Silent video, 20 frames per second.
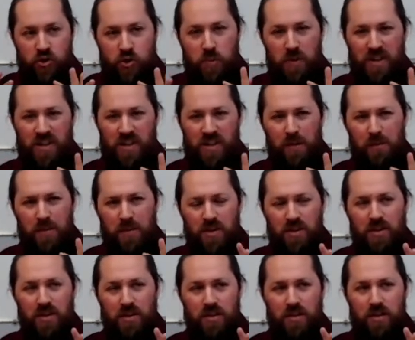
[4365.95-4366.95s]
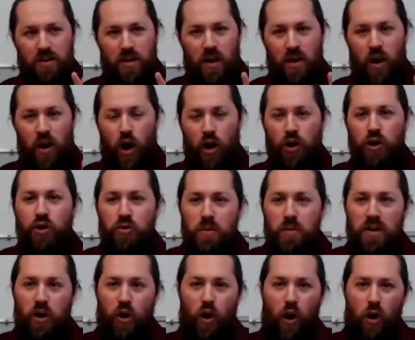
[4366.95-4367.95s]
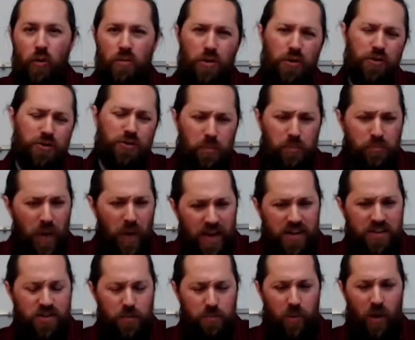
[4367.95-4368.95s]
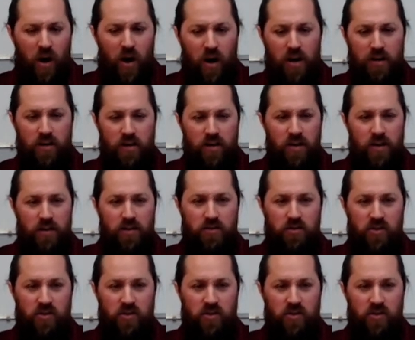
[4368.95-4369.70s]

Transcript: to become an argument almost based upon